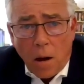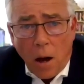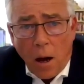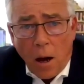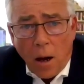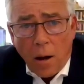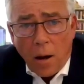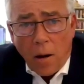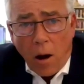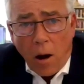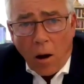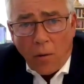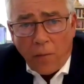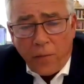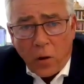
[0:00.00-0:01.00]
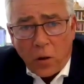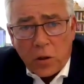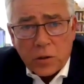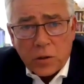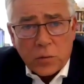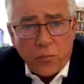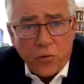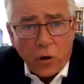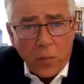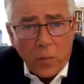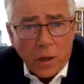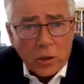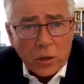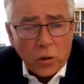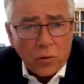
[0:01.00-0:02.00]
are focused pretty
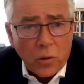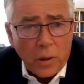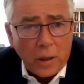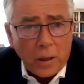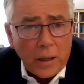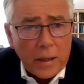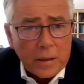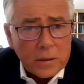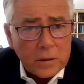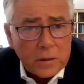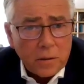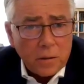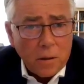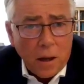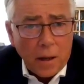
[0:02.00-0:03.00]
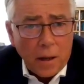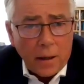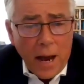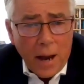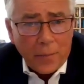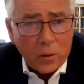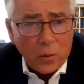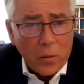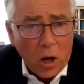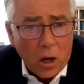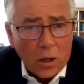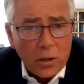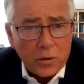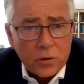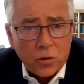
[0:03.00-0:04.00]
much on the Middle East, capital
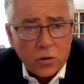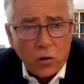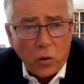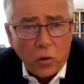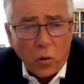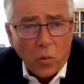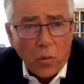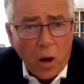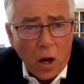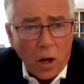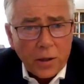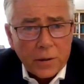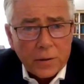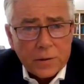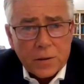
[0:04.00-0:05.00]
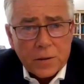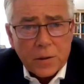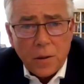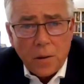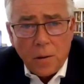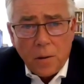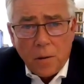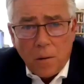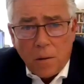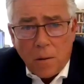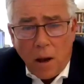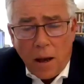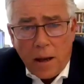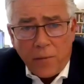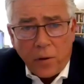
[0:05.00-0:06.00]
markets, crude oil markets,
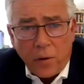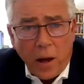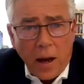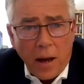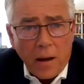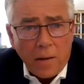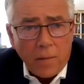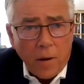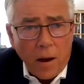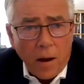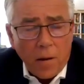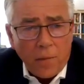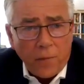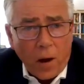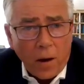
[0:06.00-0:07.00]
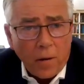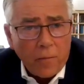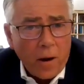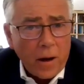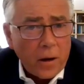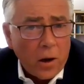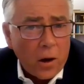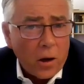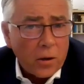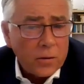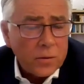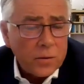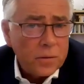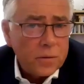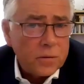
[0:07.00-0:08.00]
even a flight
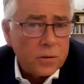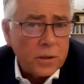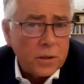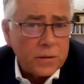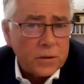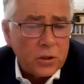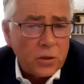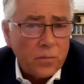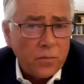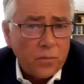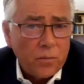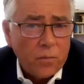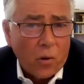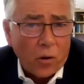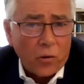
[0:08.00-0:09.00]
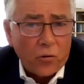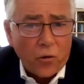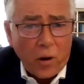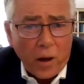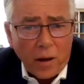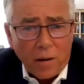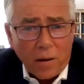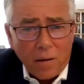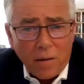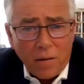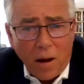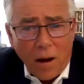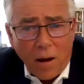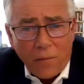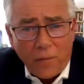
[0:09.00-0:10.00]
radar system monitoring
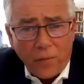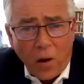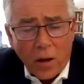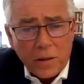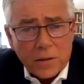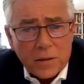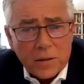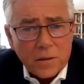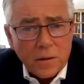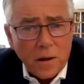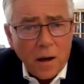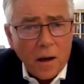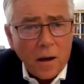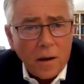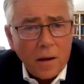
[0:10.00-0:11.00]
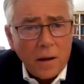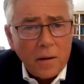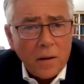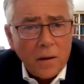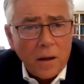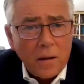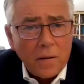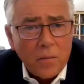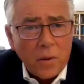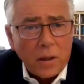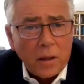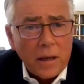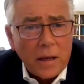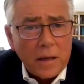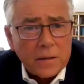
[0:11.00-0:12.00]
flights in the
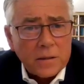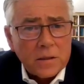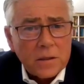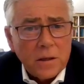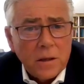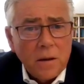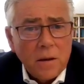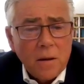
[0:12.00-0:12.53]
Middle East.